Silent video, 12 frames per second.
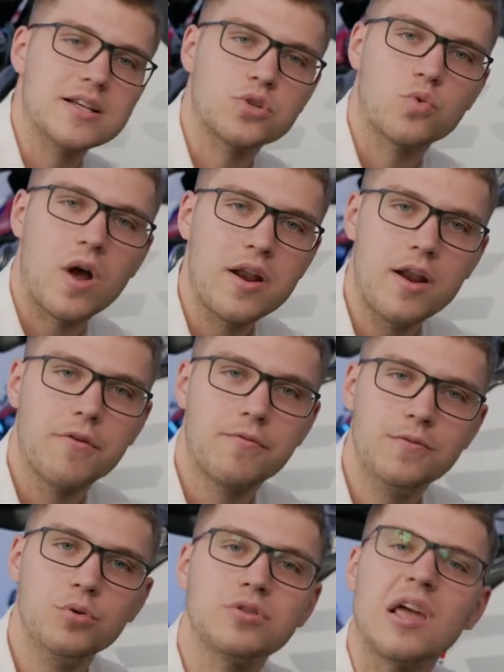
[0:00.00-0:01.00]
has run a
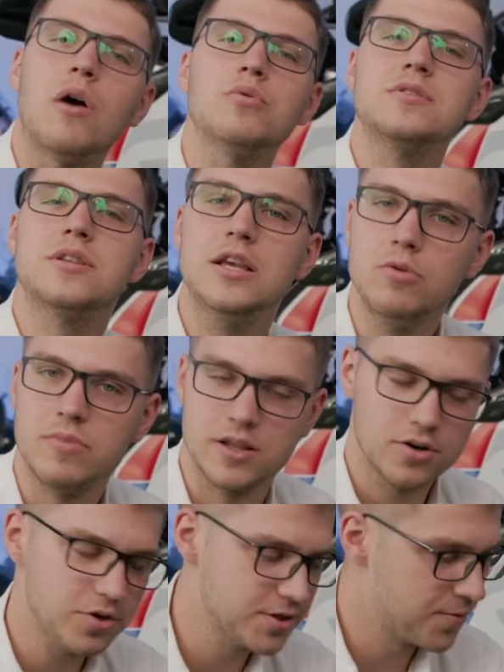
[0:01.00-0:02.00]
few thousand
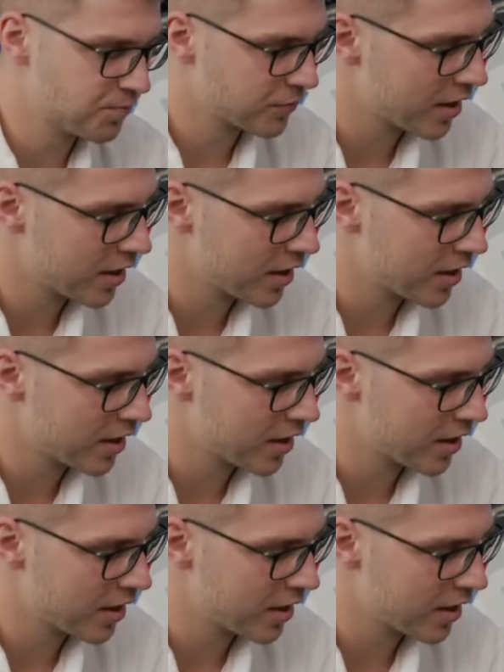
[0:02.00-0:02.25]
kilometers,